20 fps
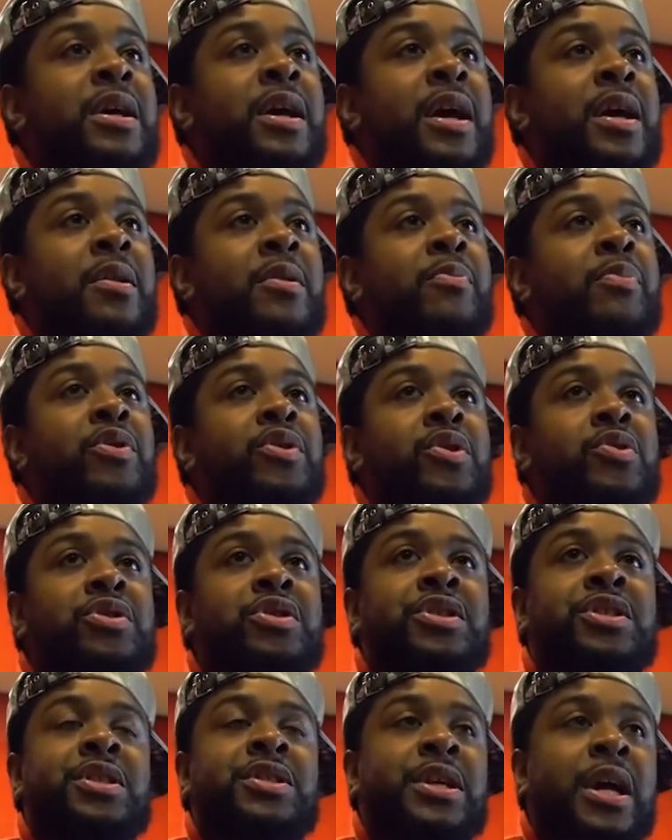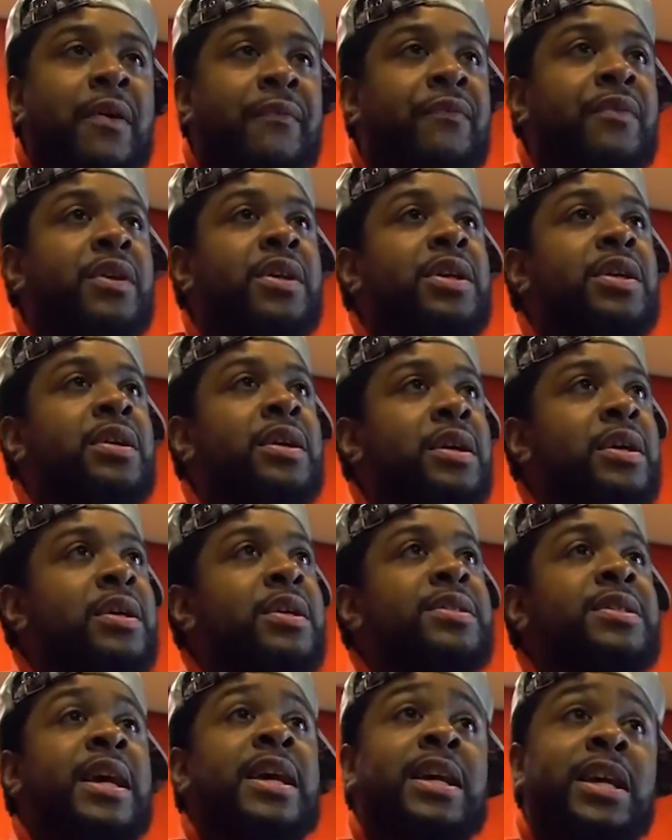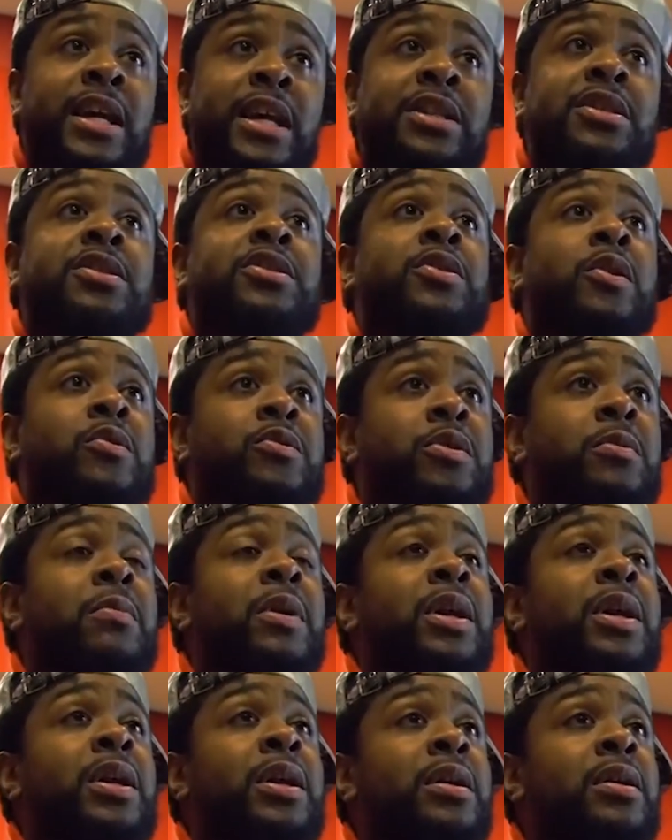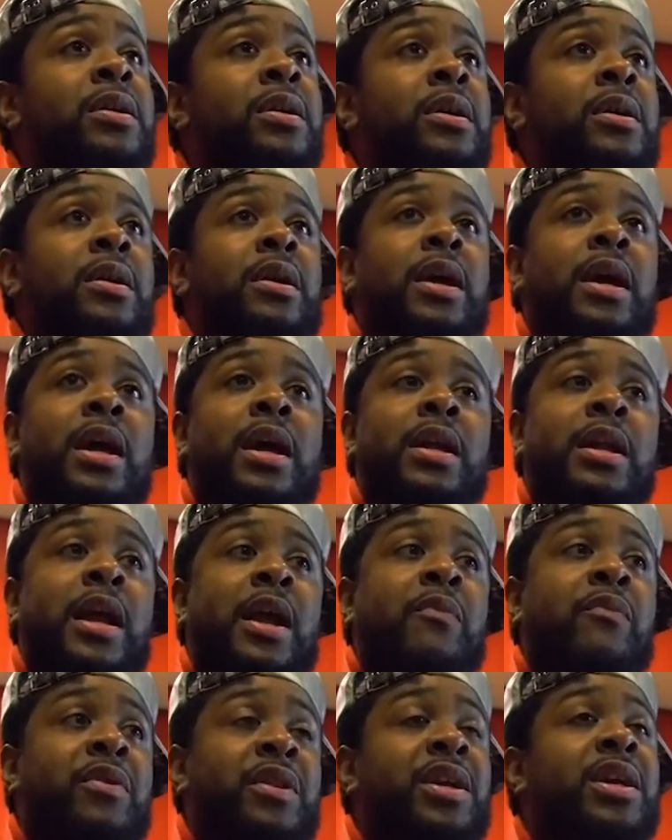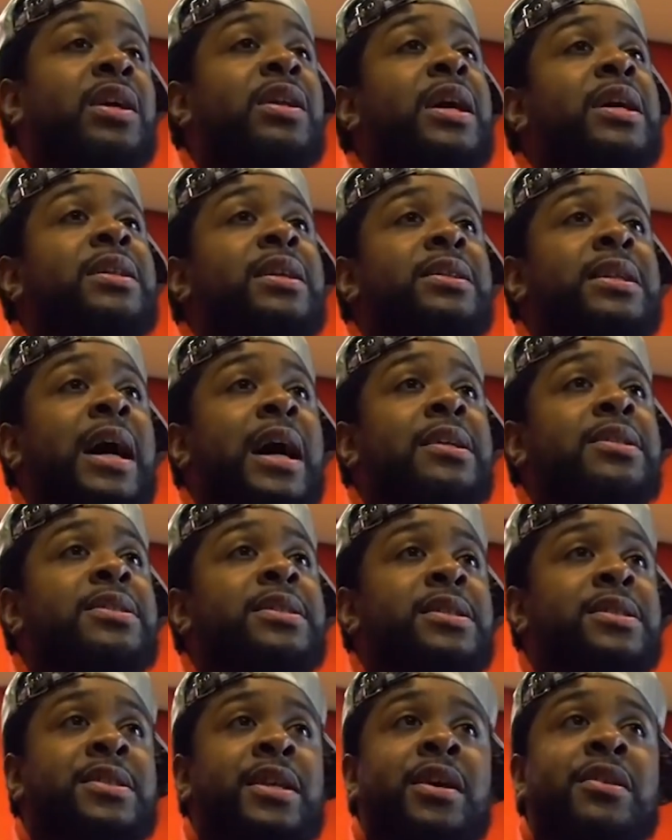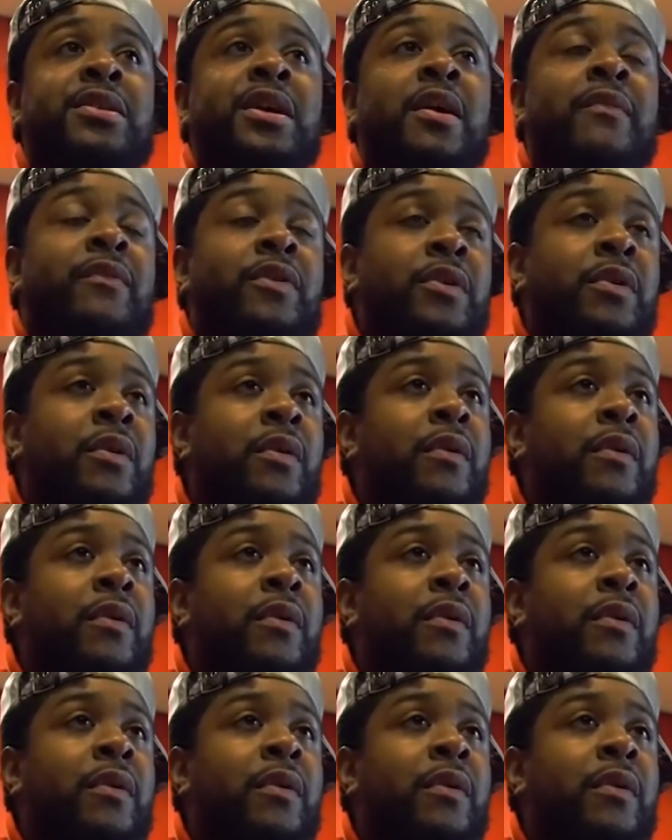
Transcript: And producers should definitely take heed to social media and really connect the dots because they're there for you.